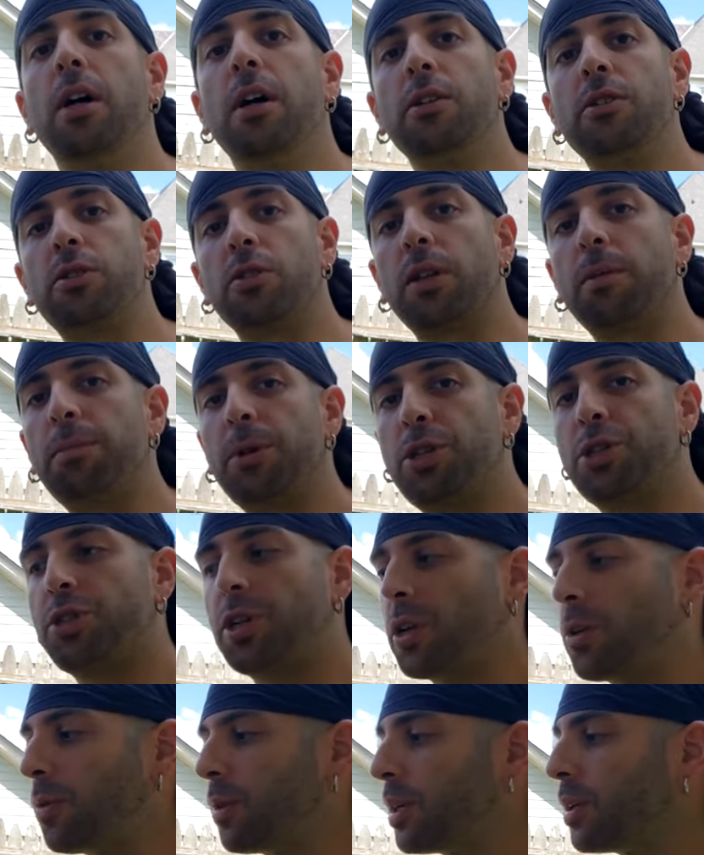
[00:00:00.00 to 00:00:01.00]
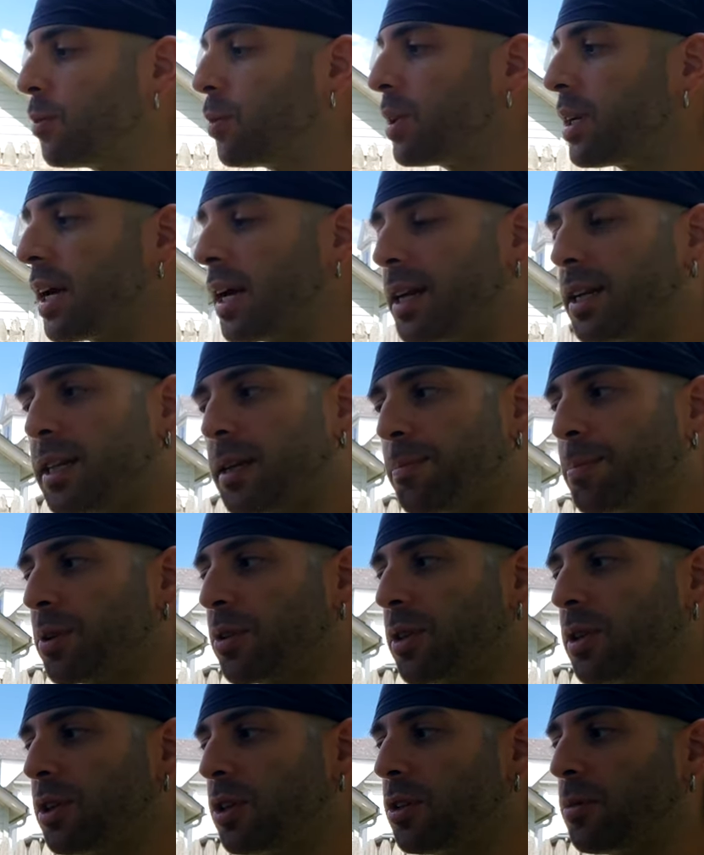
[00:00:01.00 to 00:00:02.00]
So let me show you what I
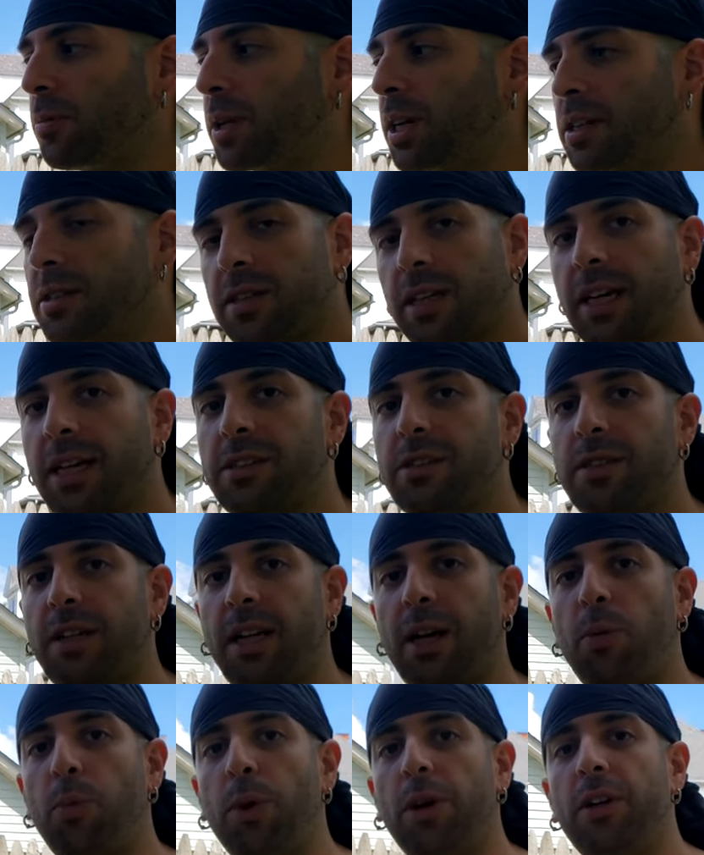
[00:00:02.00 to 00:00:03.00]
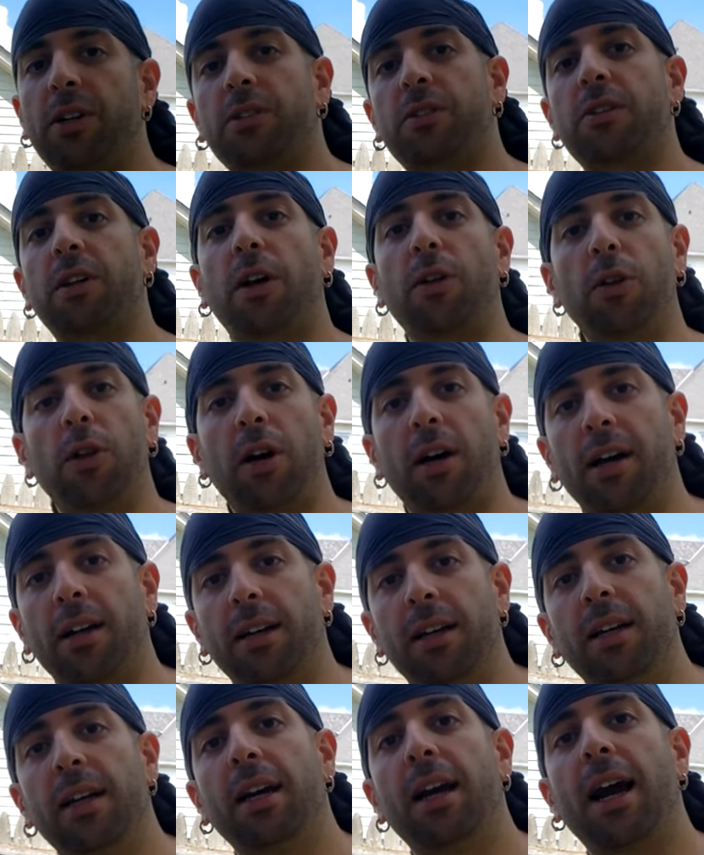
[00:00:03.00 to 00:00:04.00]
typically do, because like I said, I wear this a lot
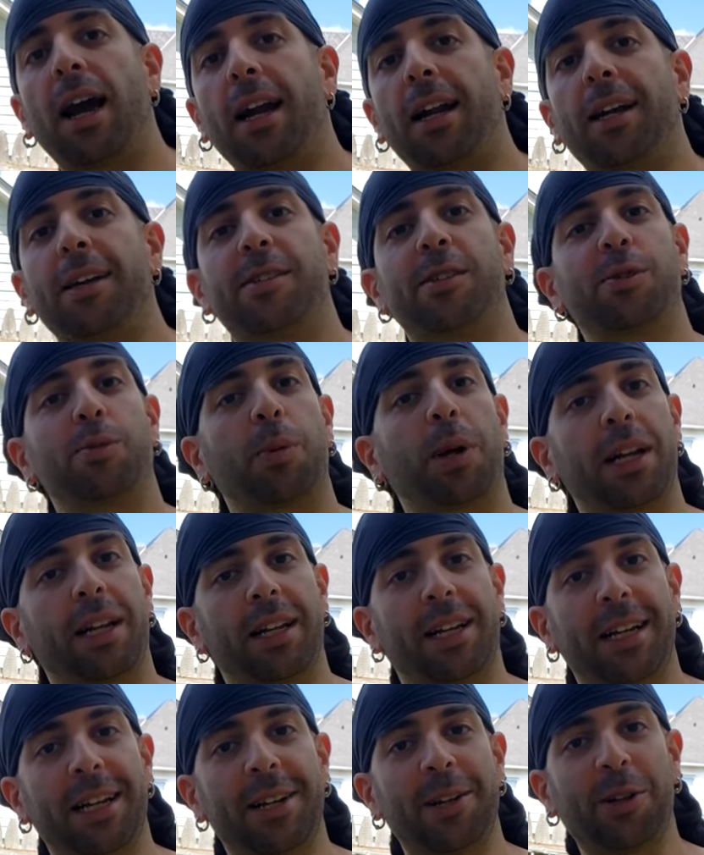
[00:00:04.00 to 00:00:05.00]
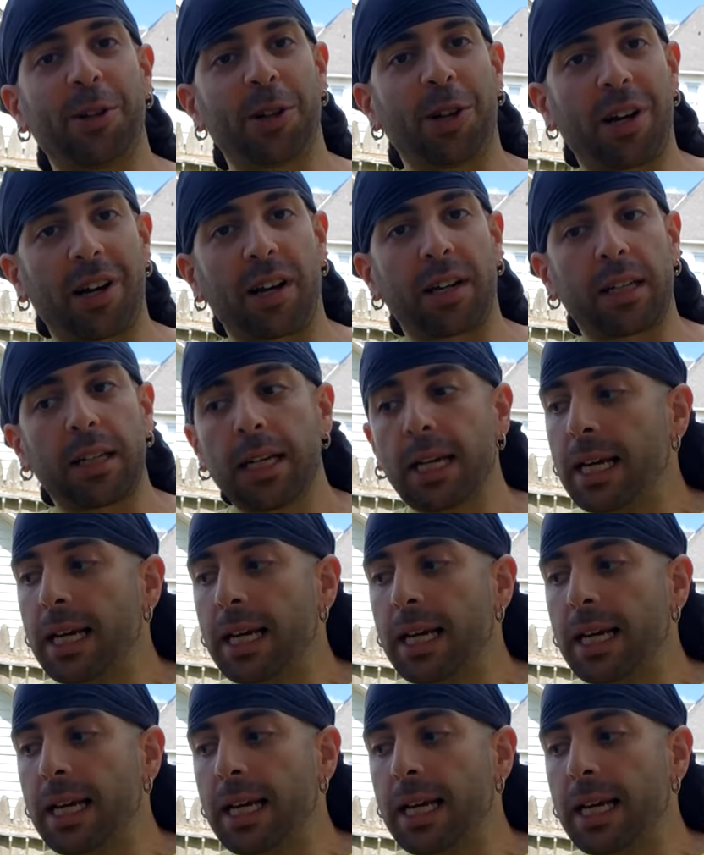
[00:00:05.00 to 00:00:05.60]
and I sweat in it a lot,